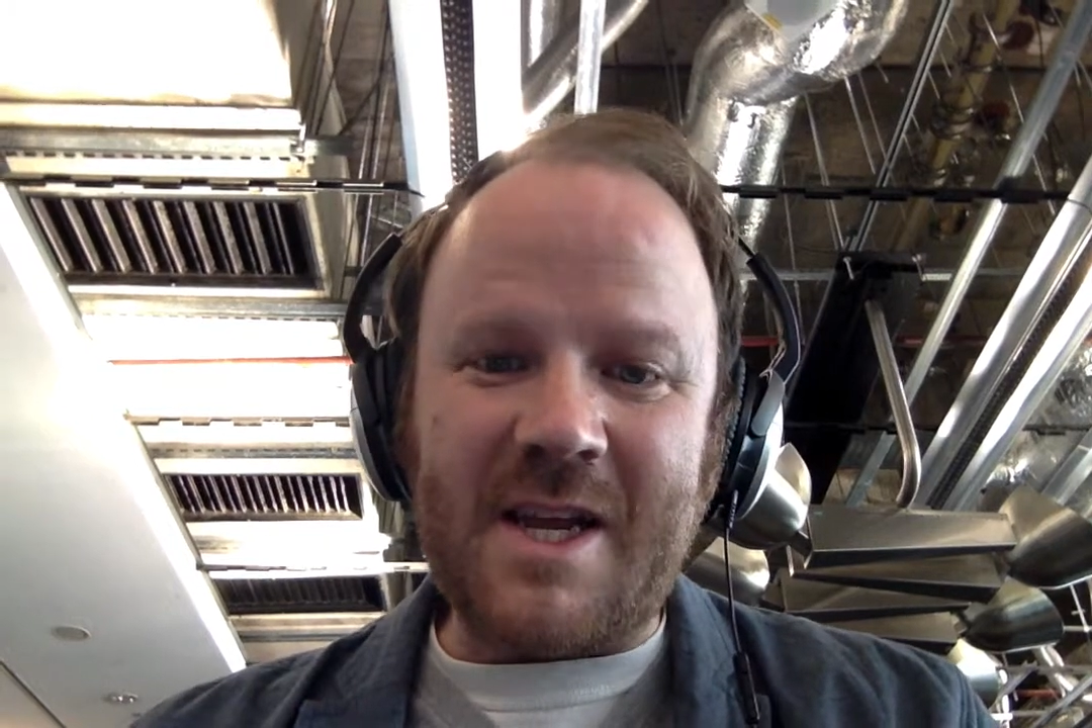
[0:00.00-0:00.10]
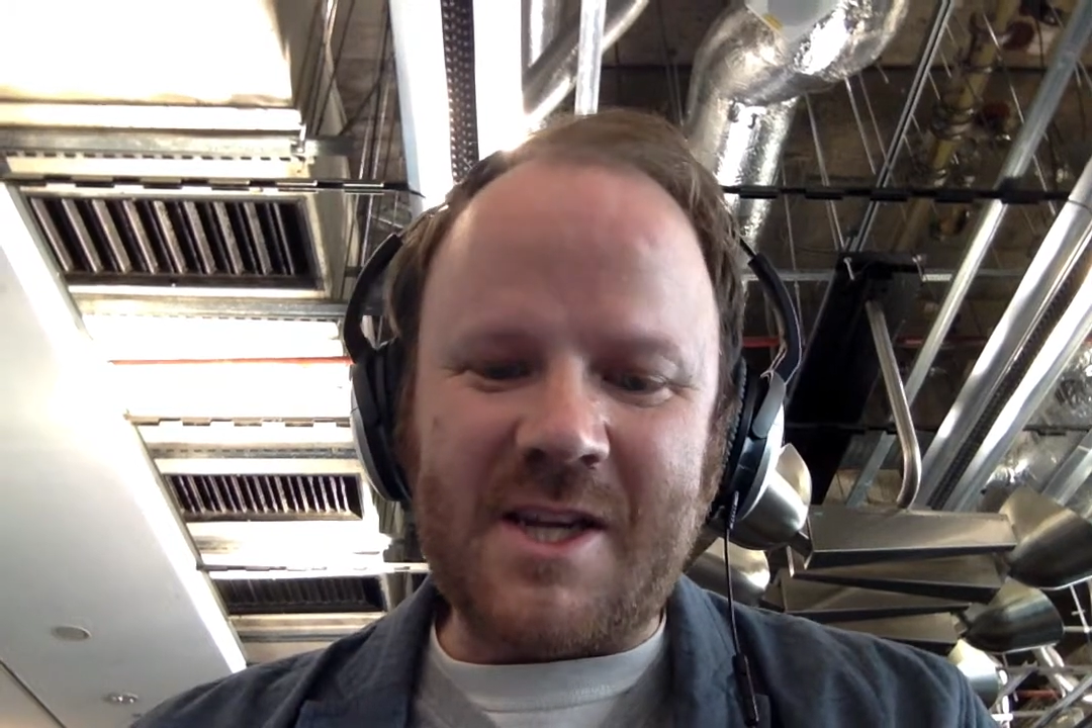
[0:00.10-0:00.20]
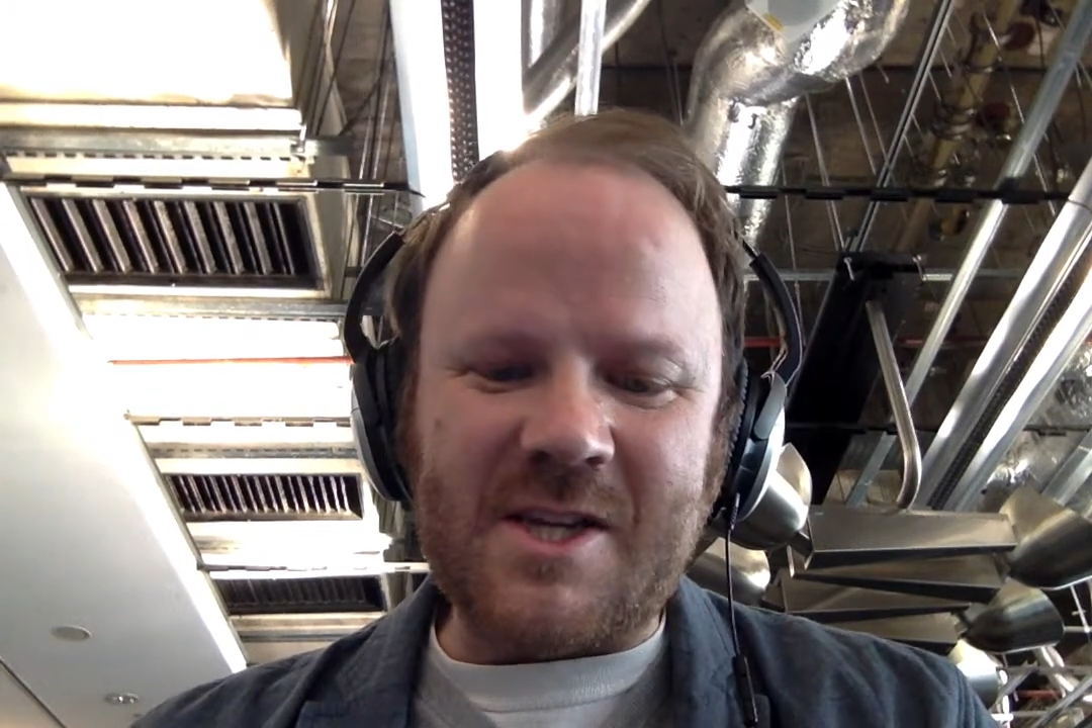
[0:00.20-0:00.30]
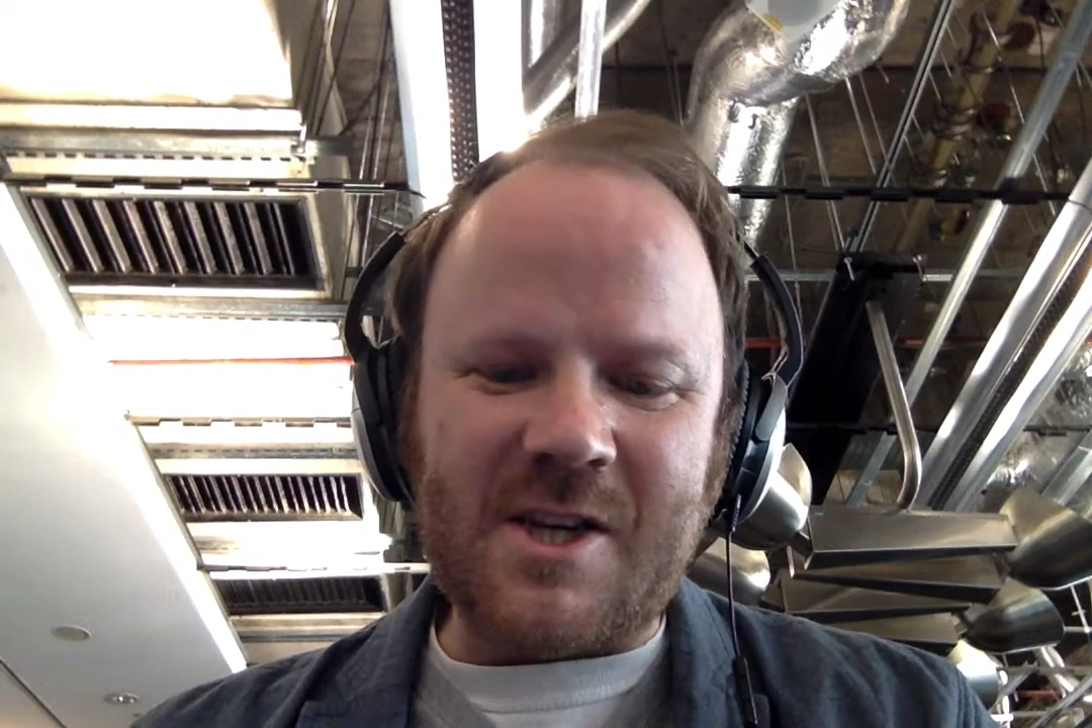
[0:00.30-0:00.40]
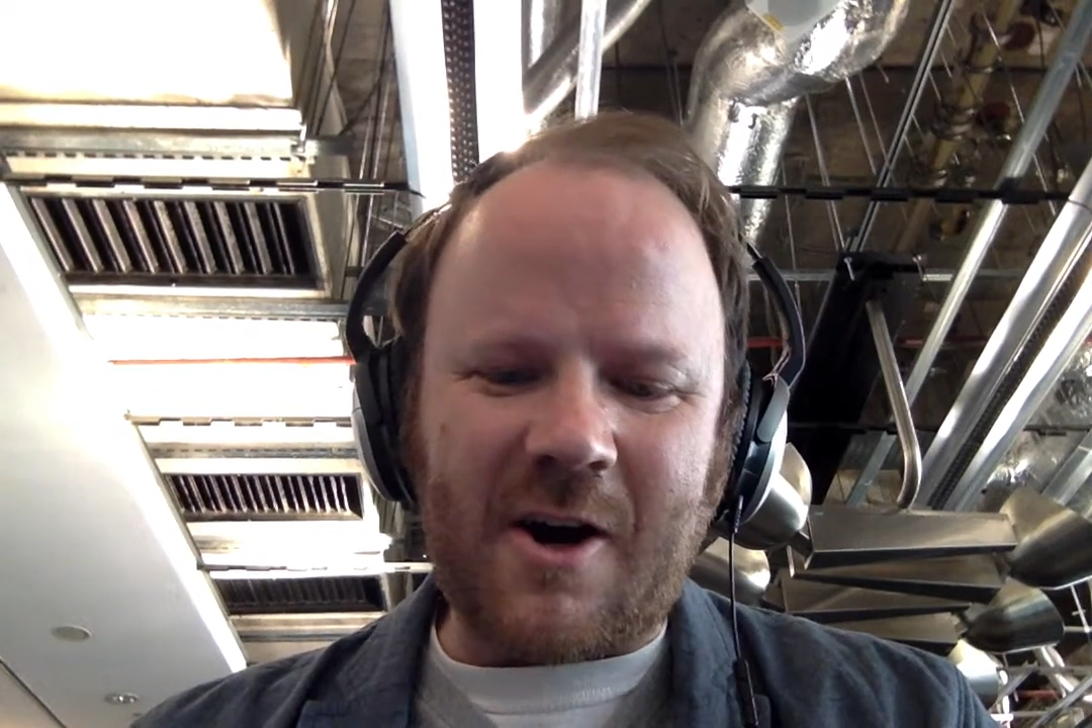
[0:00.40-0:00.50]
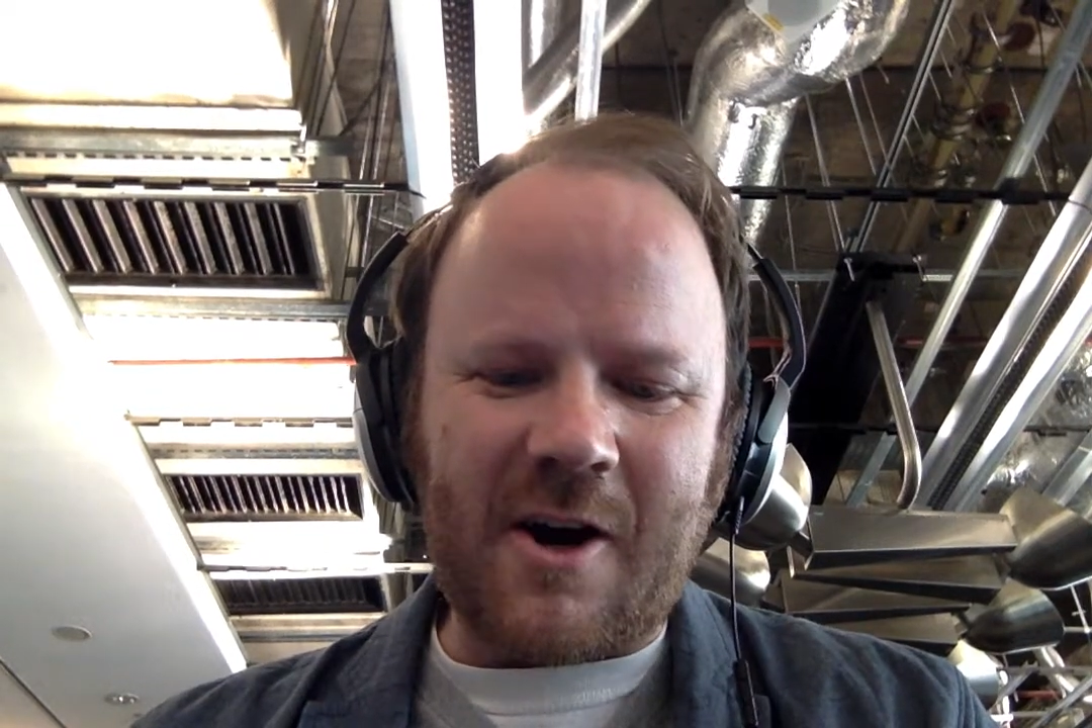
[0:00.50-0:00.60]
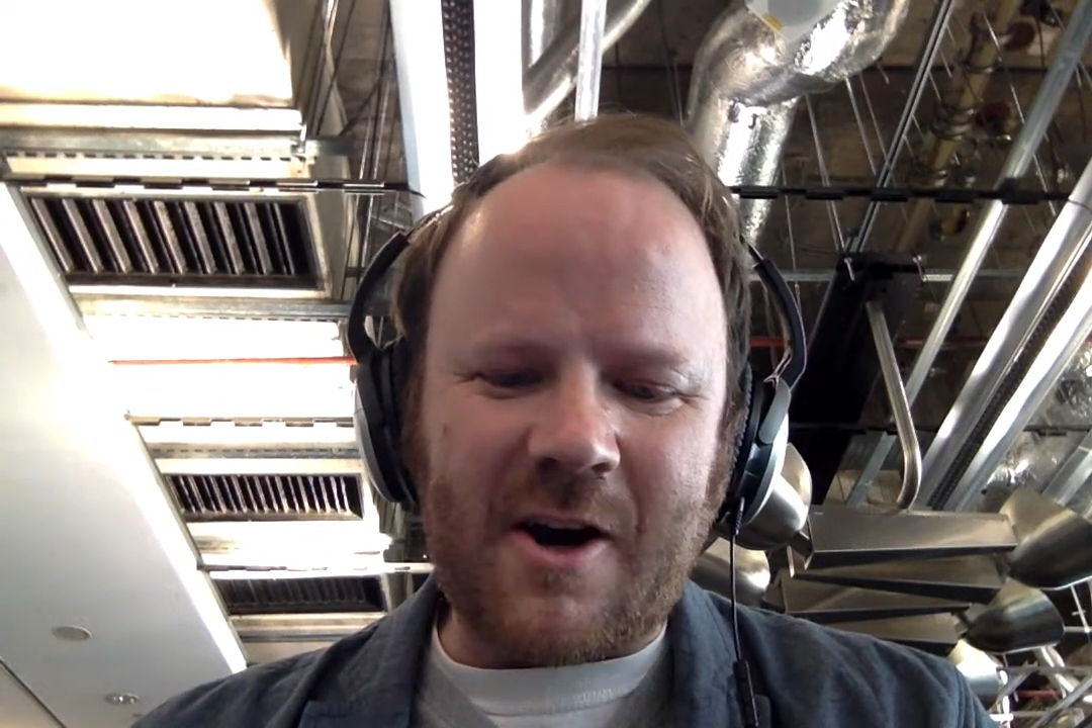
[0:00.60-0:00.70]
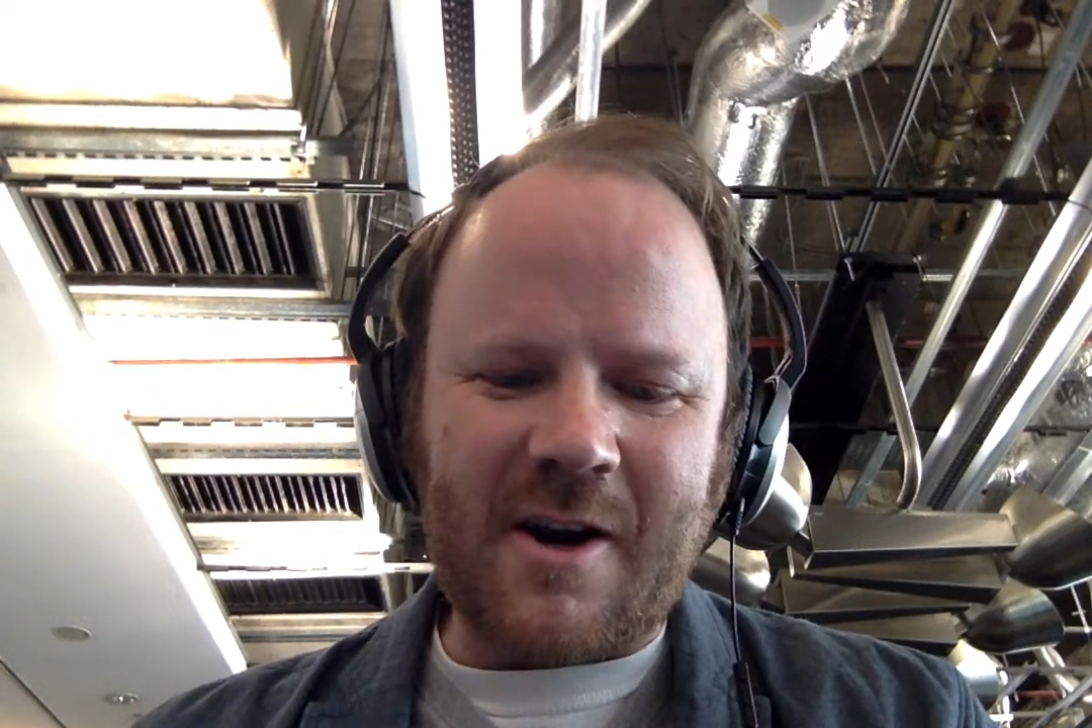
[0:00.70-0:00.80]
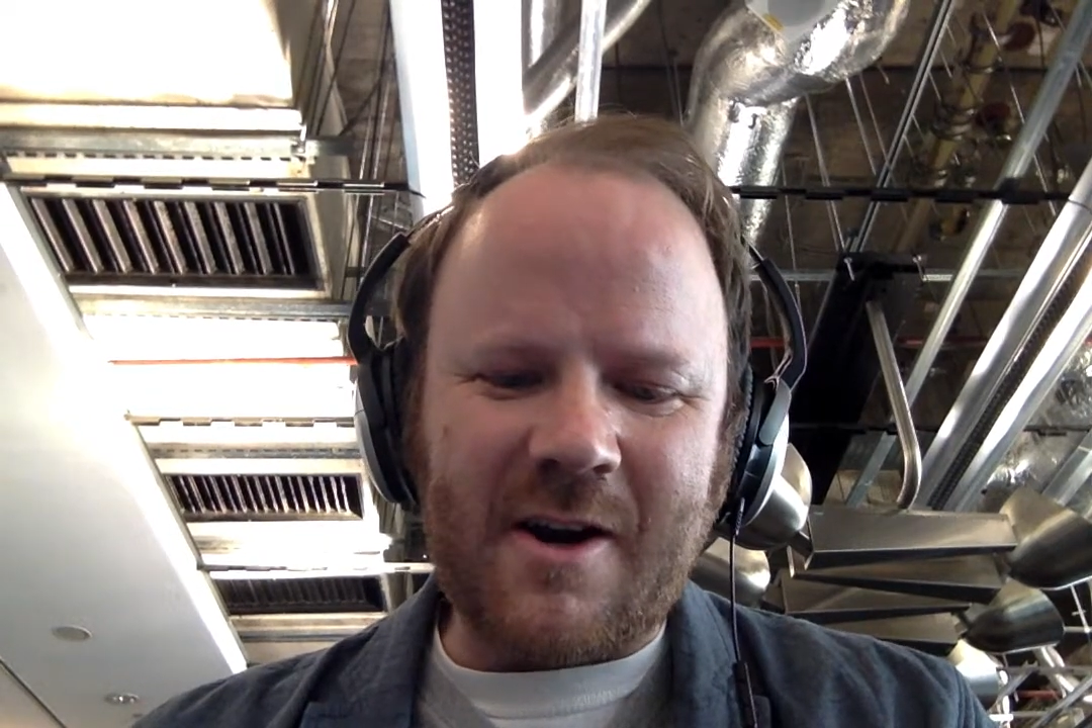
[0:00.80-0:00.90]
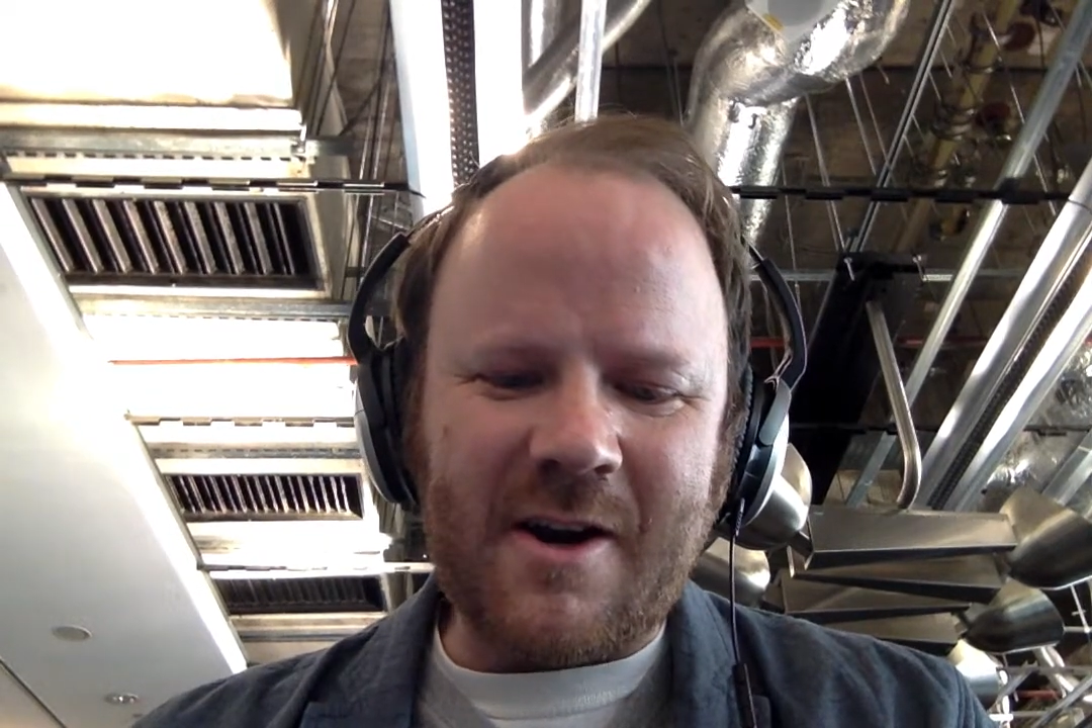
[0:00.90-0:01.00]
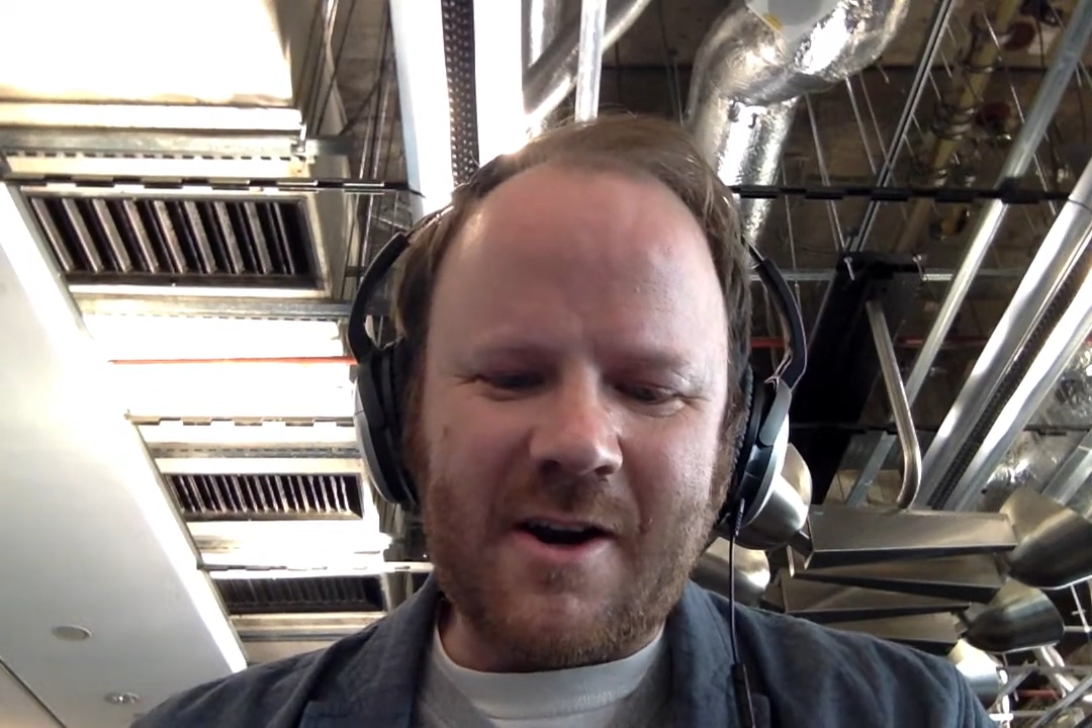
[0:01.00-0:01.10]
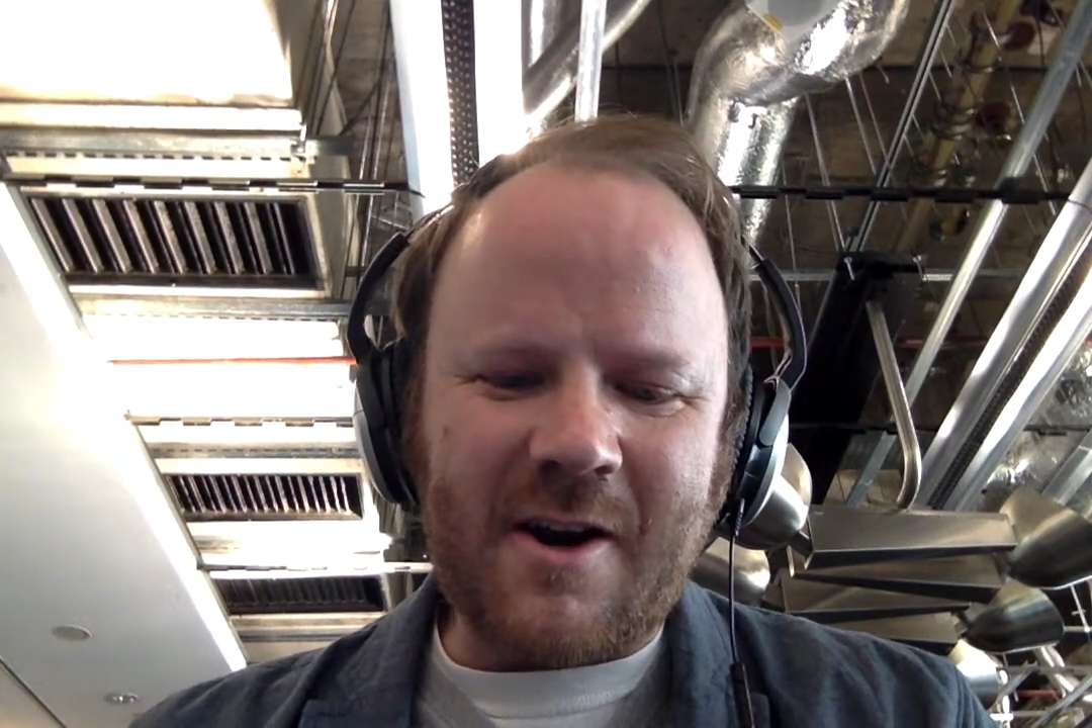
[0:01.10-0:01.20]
E star